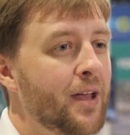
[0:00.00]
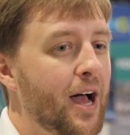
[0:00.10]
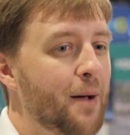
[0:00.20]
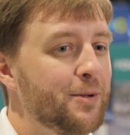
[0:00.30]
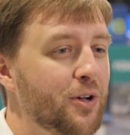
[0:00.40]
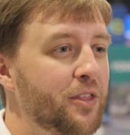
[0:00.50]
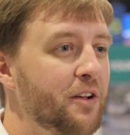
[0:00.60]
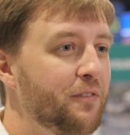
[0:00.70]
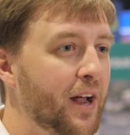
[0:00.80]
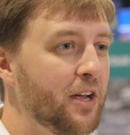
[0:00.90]
And so I
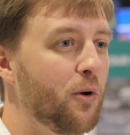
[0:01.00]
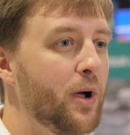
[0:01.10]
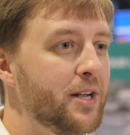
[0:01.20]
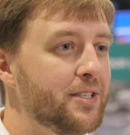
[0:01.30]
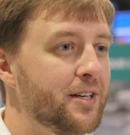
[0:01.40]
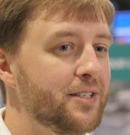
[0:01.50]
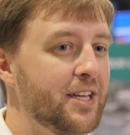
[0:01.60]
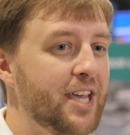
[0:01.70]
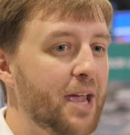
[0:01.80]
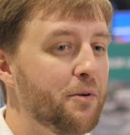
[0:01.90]
think finding a way to
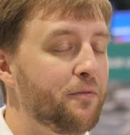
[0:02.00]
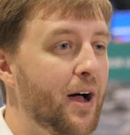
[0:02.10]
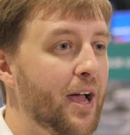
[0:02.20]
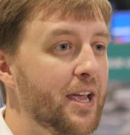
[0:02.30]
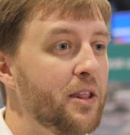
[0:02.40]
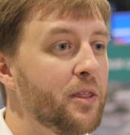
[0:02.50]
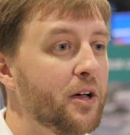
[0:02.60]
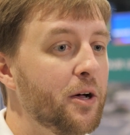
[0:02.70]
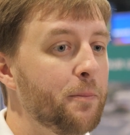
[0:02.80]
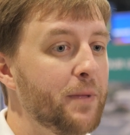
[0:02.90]
gamify in
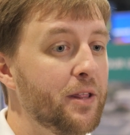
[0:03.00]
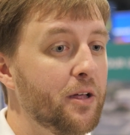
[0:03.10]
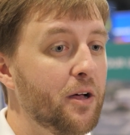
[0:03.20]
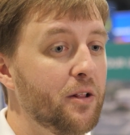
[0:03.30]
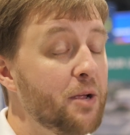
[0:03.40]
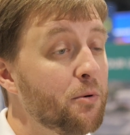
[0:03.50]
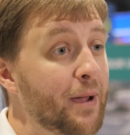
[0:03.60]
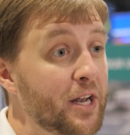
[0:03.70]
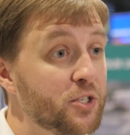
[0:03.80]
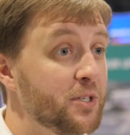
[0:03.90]
the labor
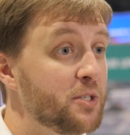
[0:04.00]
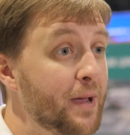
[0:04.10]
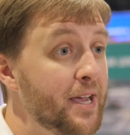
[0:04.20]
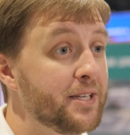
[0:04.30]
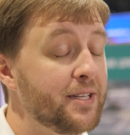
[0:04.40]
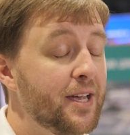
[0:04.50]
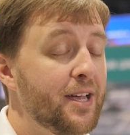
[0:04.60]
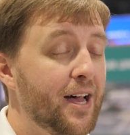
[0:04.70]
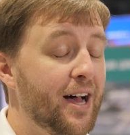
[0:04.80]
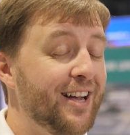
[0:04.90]
management space
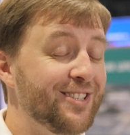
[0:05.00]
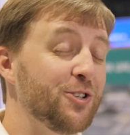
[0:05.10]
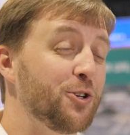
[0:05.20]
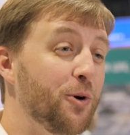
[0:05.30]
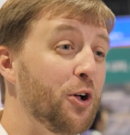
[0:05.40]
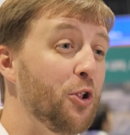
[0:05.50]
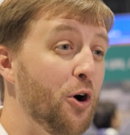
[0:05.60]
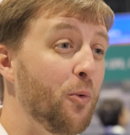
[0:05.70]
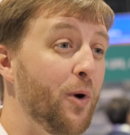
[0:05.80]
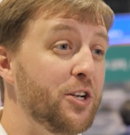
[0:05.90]
is also going a
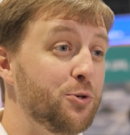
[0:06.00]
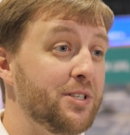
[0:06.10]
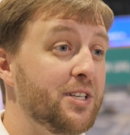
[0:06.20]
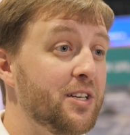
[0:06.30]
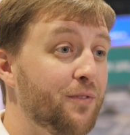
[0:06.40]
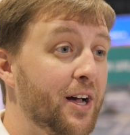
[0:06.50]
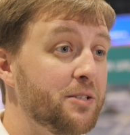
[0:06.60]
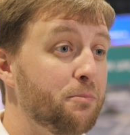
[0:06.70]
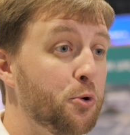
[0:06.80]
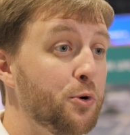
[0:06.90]
long way to
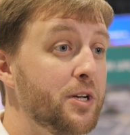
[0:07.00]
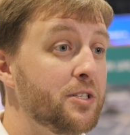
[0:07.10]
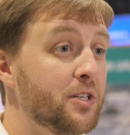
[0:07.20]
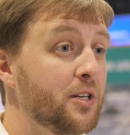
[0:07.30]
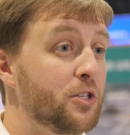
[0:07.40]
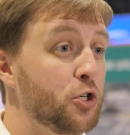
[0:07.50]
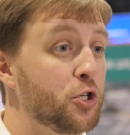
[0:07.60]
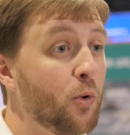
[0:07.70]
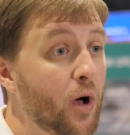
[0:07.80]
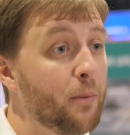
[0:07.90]
incentivize employees to
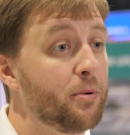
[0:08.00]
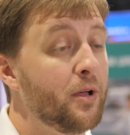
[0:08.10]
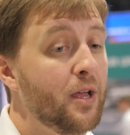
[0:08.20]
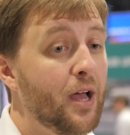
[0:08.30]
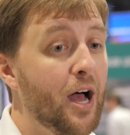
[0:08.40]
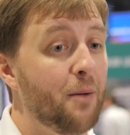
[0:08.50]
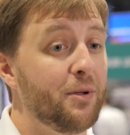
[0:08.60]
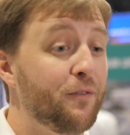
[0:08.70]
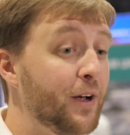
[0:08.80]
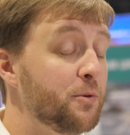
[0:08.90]
show up. And
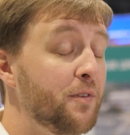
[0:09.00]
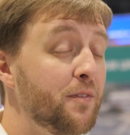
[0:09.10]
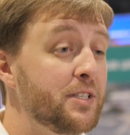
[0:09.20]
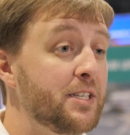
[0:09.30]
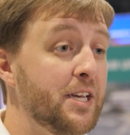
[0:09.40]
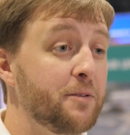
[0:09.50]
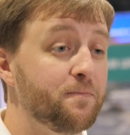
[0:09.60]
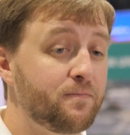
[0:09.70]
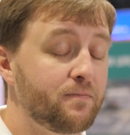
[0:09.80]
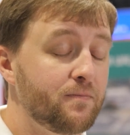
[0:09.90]
in fact, we've even seen